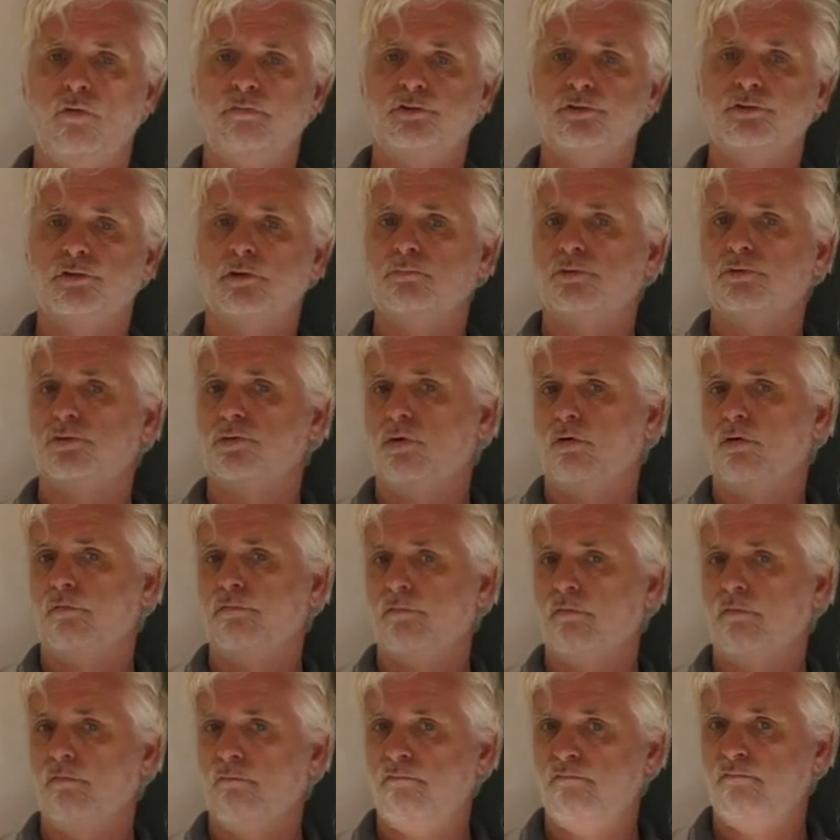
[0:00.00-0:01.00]
of some sort
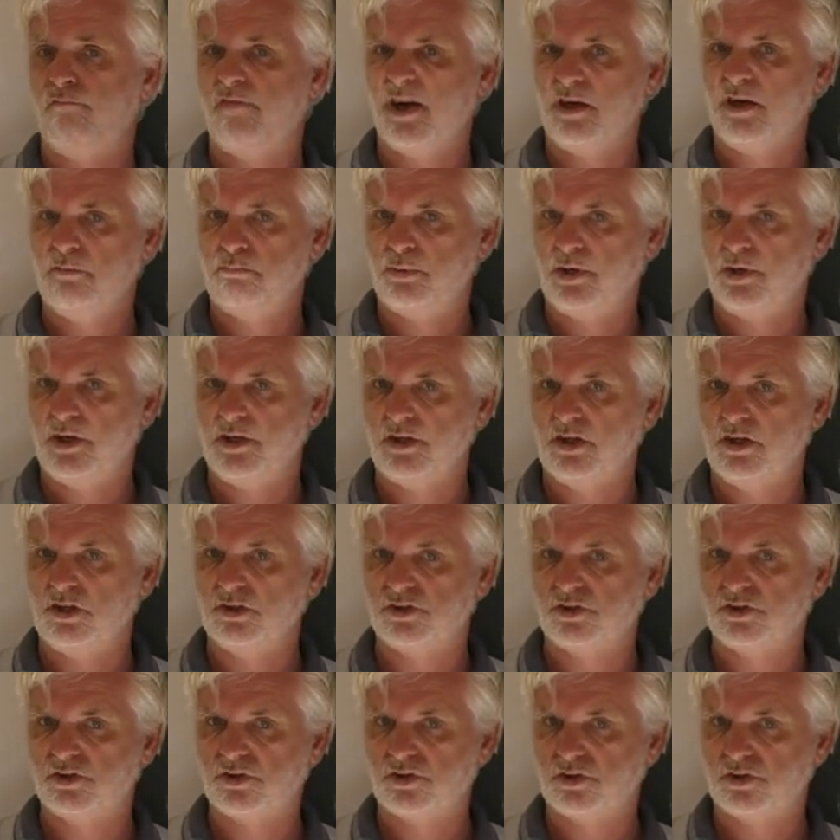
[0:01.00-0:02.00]
of vibrating
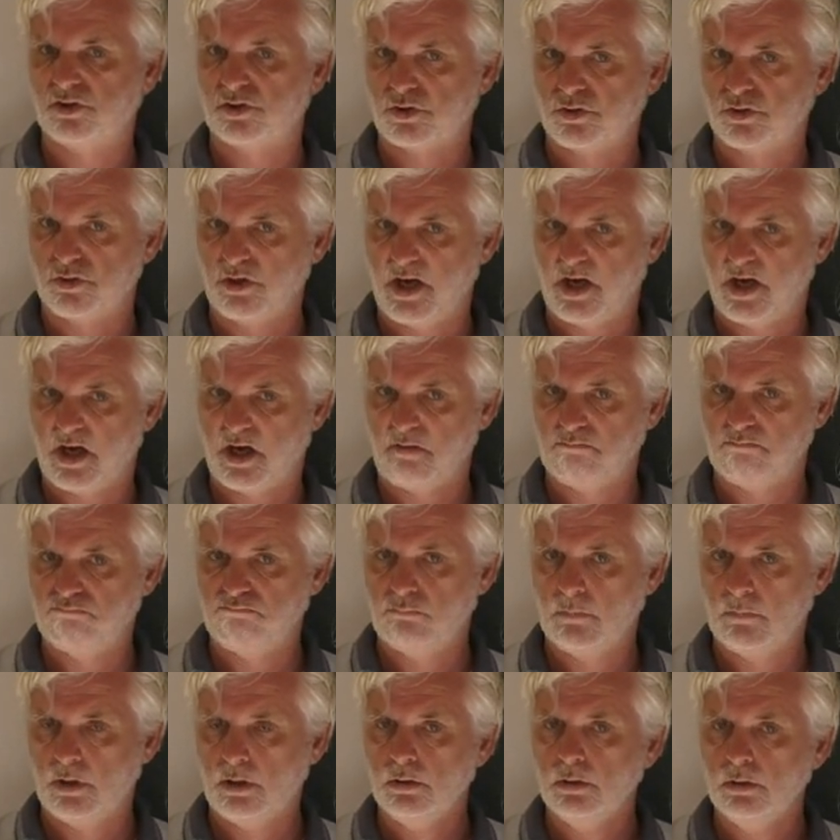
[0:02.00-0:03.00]
string.
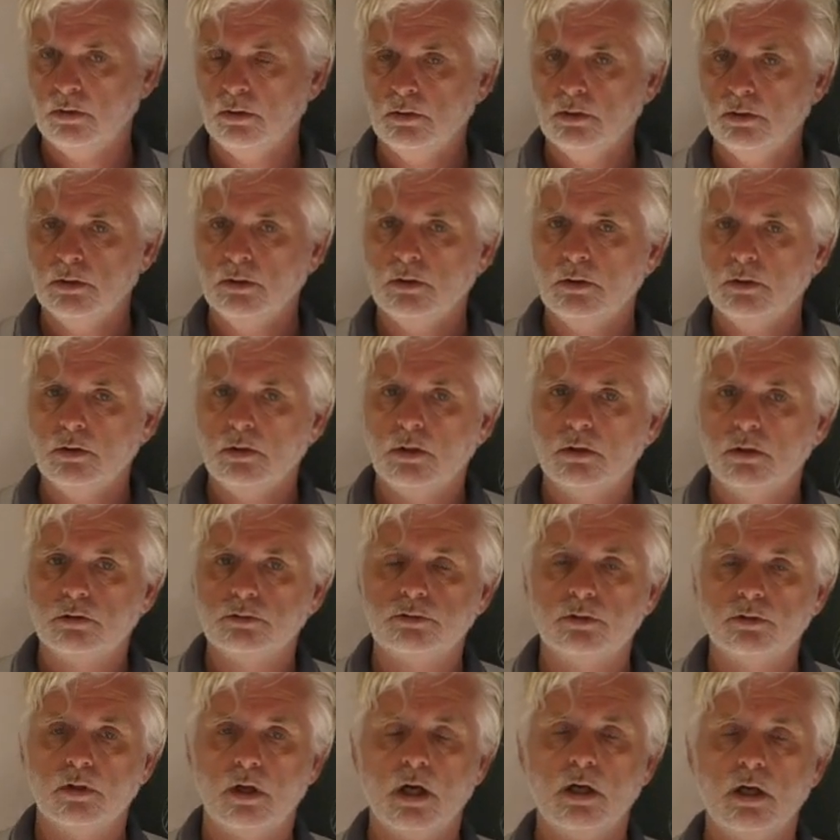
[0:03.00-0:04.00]

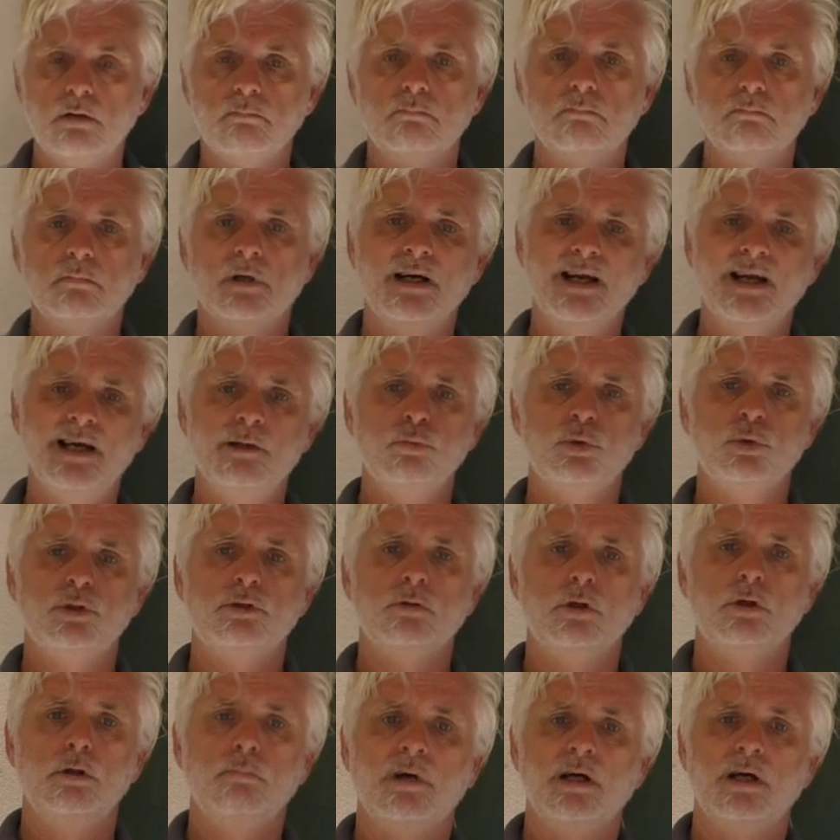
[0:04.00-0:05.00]
So I'm glad with
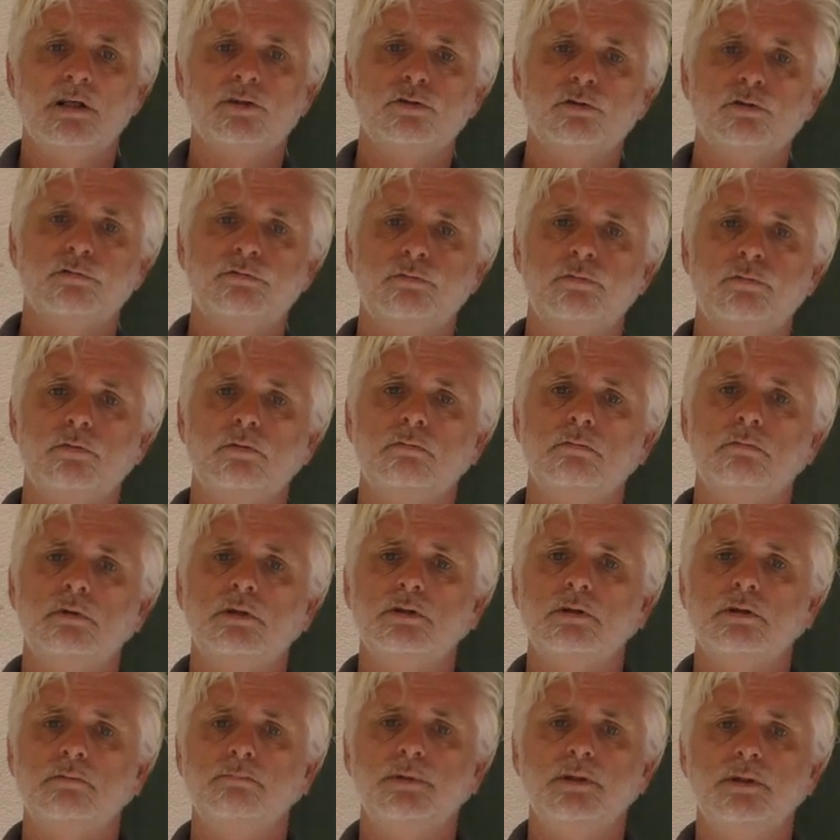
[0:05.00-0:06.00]
the remarks of
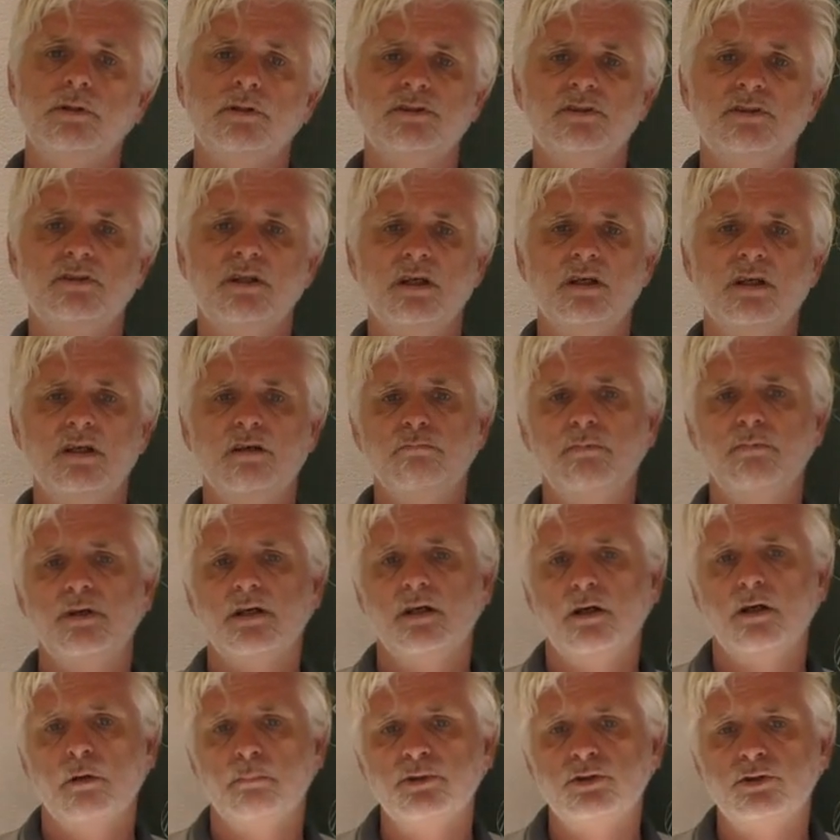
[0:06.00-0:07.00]
Roel because they give me
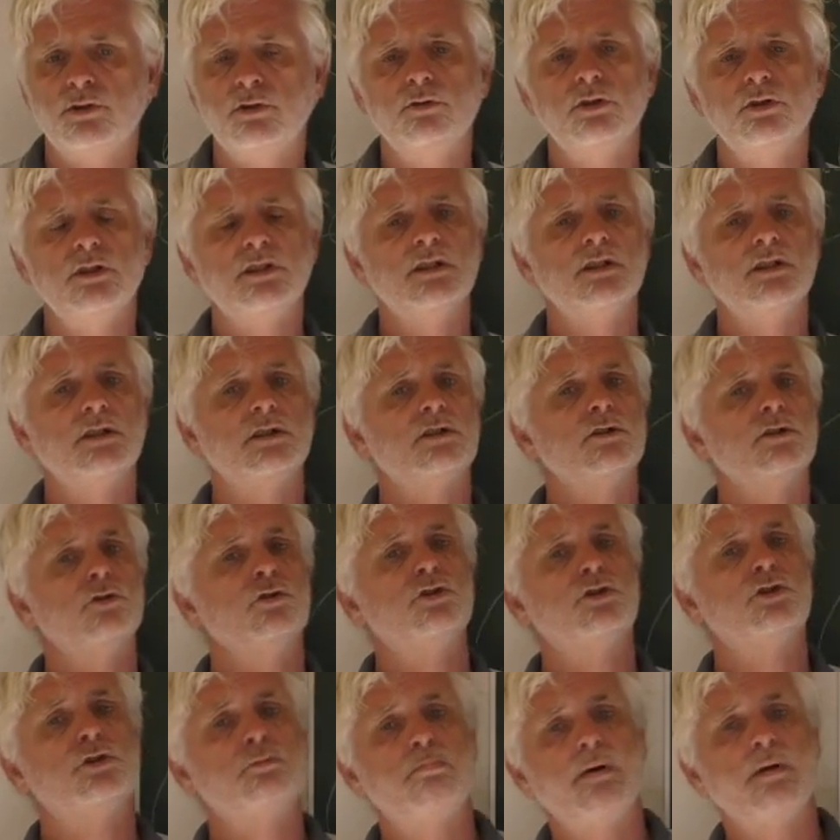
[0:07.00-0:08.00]
the opportunity to
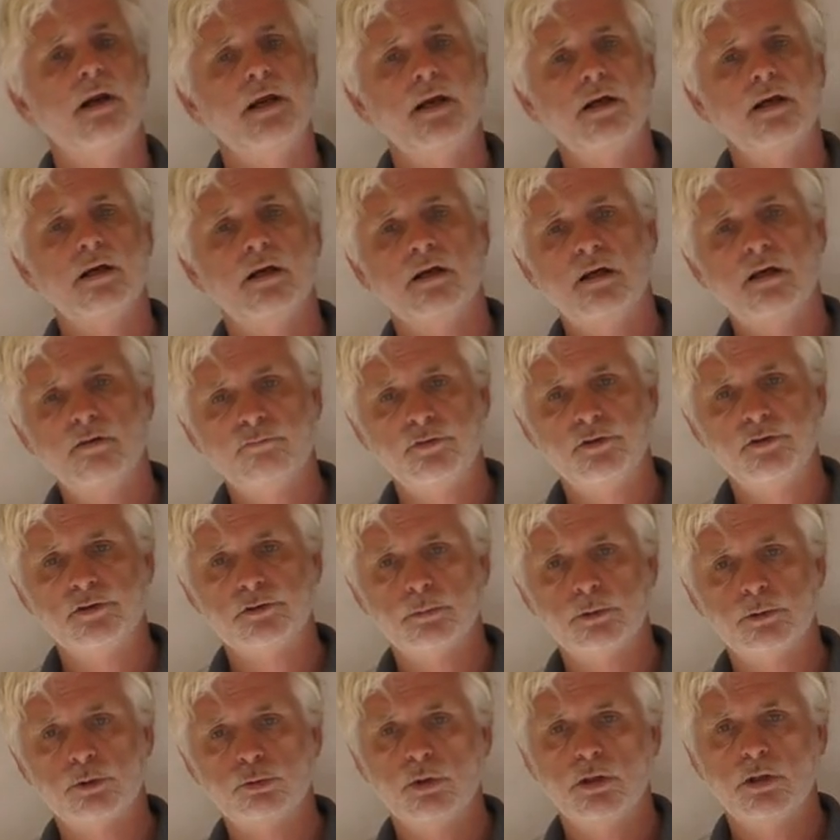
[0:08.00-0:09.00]
explain the difference
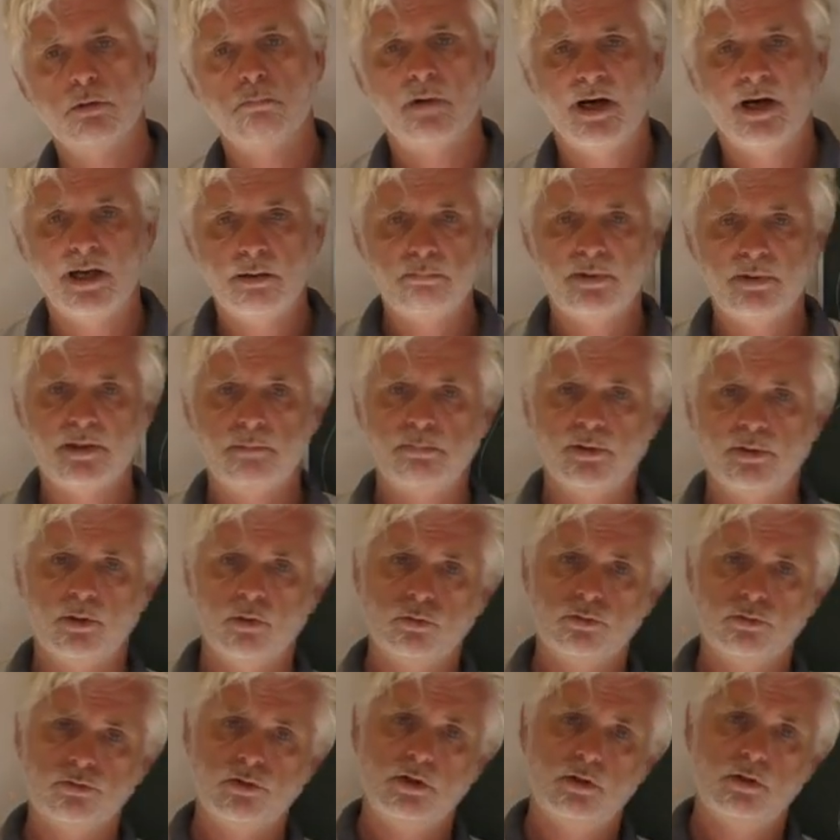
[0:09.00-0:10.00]
between my
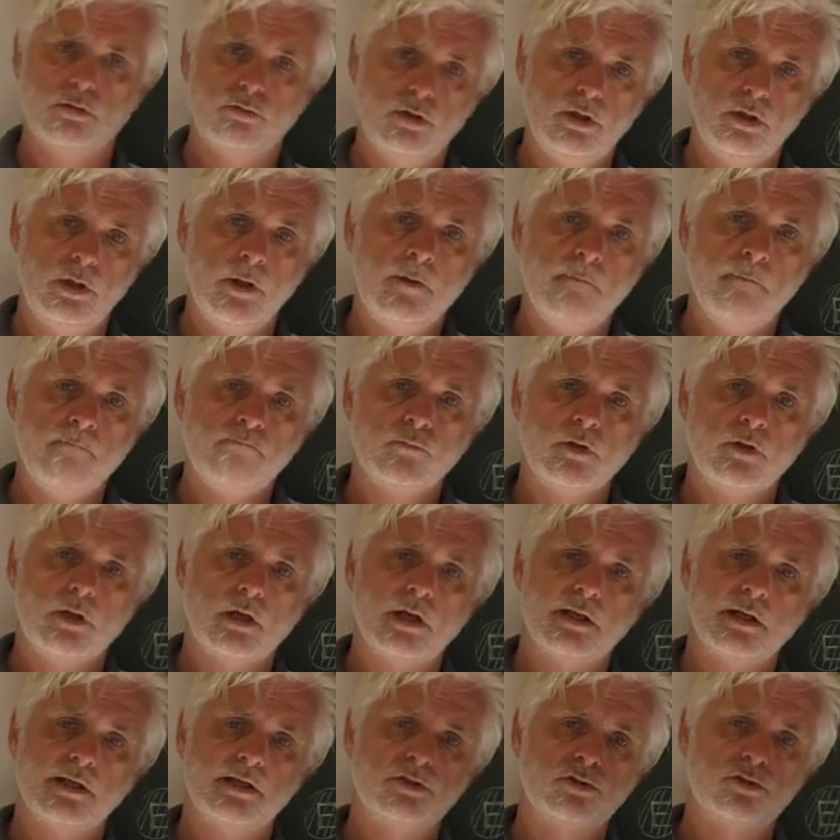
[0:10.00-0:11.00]
BPO theory
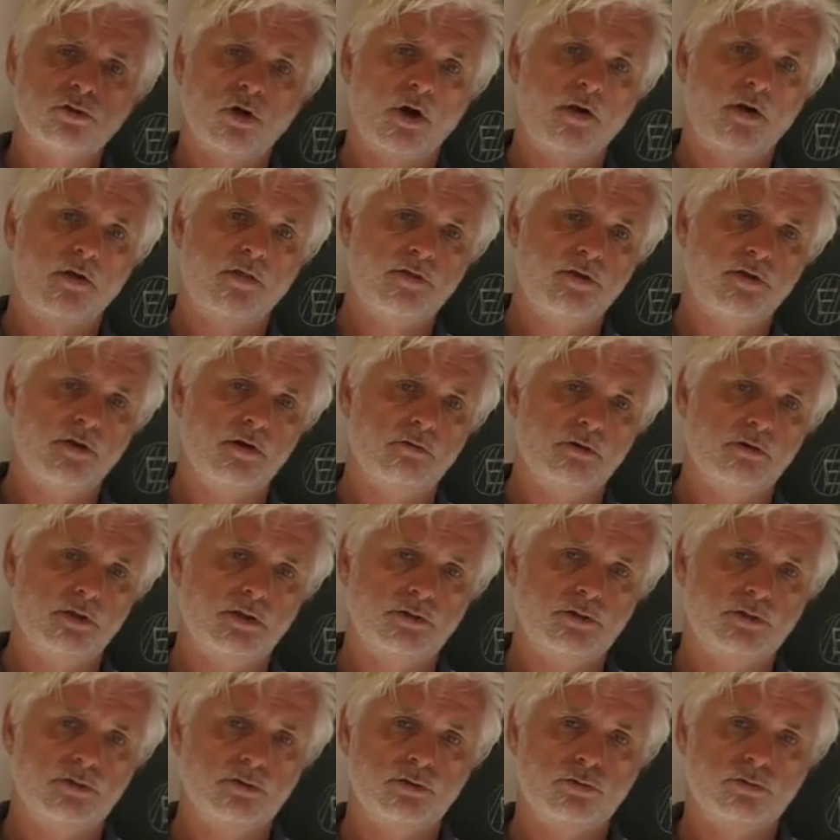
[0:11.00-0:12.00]
and these other
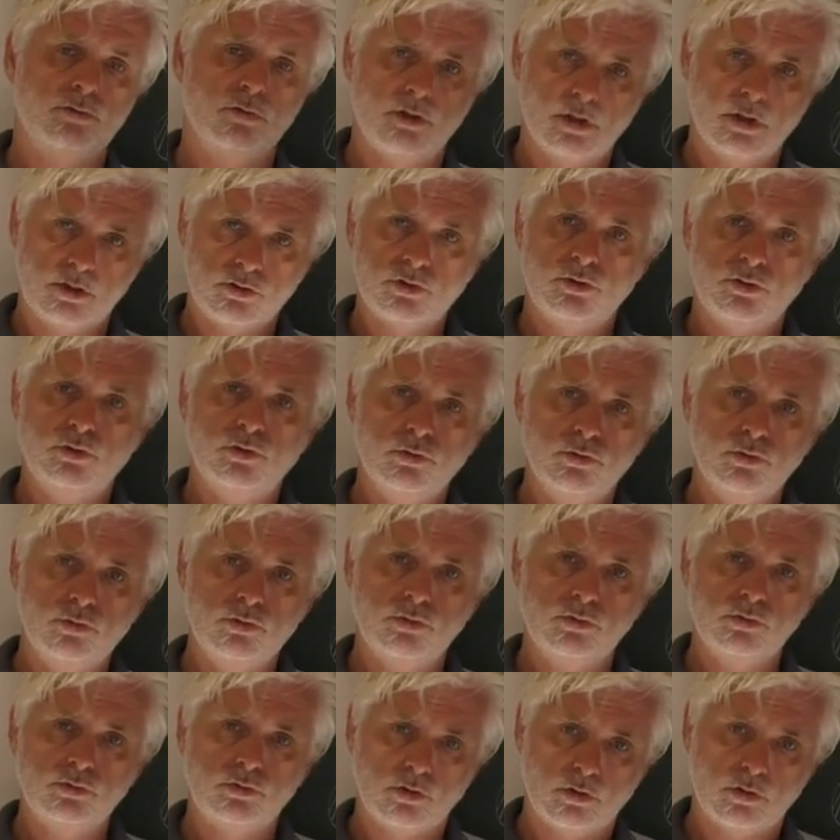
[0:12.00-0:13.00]
theories, so that
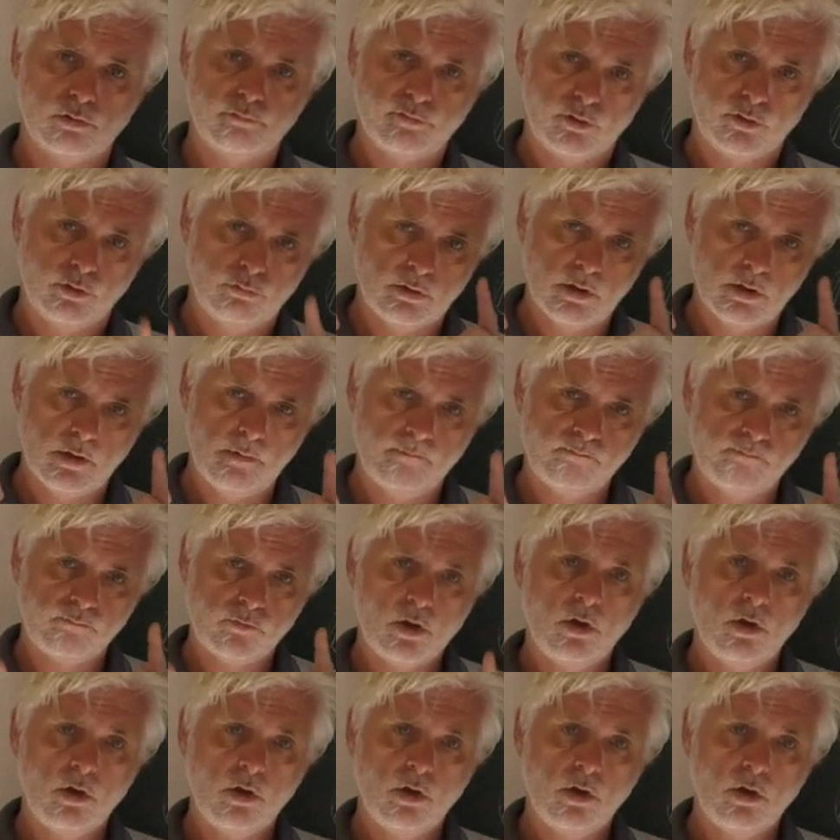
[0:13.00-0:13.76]
you, dear viewer,